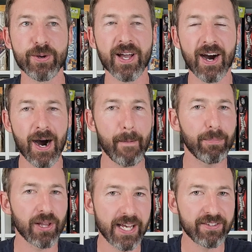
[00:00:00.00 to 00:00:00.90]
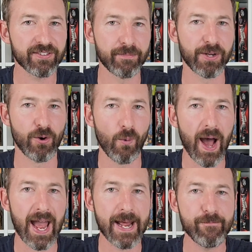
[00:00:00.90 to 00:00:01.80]
can't place them in a
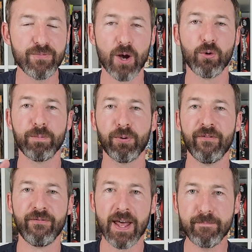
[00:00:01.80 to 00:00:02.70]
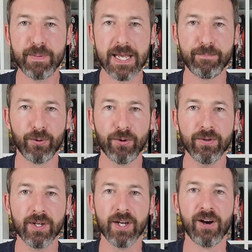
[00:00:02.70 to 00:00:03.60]
way that would prevent
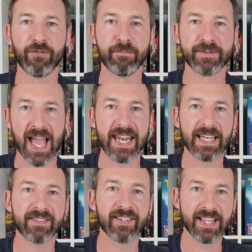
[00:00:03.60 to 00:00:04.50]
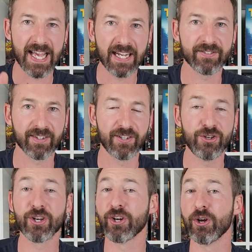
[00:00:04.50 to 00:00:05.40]
people from getting to the exit.
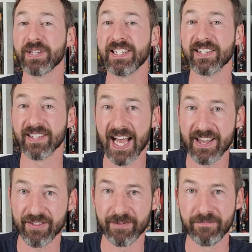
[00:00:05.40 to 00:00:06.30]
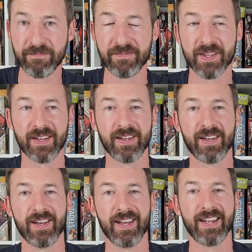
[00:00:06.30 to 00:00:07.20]
You can only delay them.
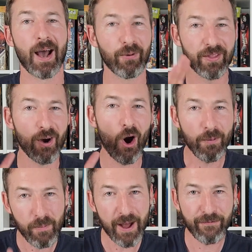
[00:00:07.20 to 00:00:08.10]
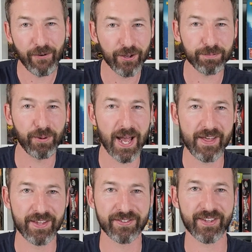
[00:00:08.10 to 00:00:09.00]
Now, on my first play
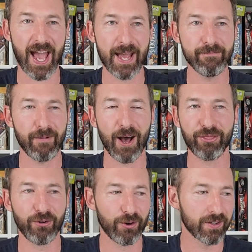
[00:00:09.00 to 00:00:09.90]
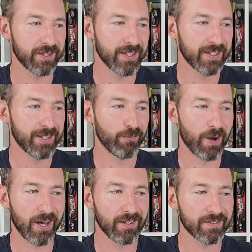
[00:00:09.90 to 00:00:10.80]
of this game, I thought,
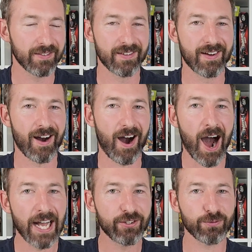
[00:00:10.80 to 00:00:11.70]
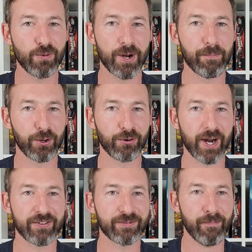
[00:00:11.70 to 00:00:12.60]
well, I just want to
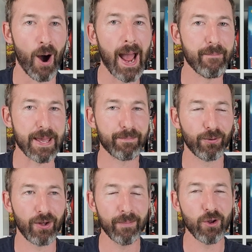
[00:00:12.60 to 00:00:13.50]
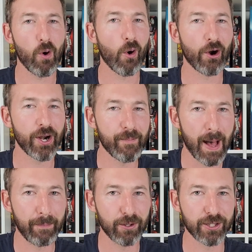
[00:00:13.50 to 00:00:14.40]
progress my meeple. I'm not worried
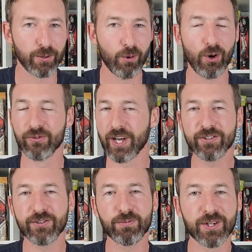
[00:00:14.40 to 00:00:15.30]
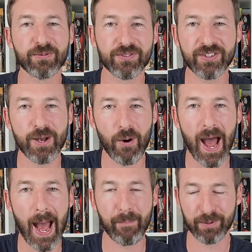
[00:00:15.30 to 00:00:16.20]
about building walls. I just want to see what
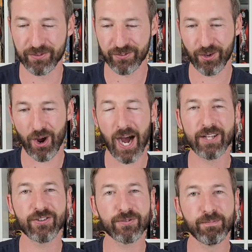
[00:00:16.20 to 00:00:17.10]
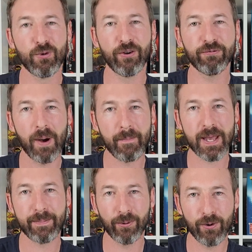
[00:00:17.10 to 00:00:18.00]
happens. So I just moved my
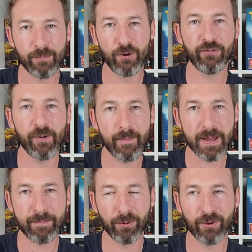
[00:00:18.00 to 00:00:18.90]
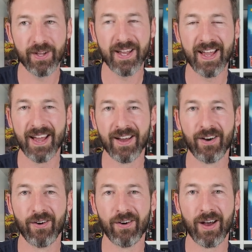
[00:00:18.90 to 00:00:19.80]
meeple,
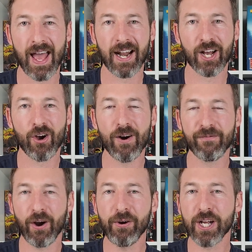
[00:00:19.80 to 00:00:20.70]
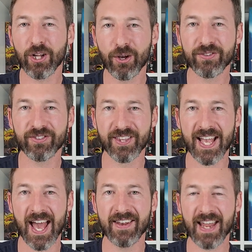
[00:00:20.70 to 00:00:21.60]
and I got very close to the
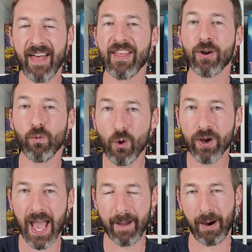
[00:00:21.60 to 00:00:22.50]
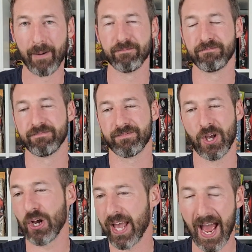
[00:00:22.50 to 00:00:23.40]
end, and then a wall came up.
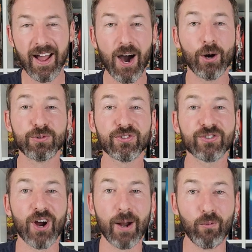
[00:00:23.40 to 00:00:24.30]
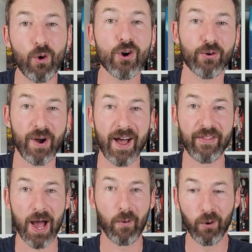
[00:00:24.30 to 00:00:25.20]
Okay, I'll just try and walk
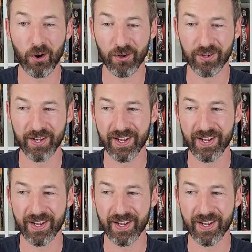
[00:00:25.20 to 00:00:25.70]
around that wall.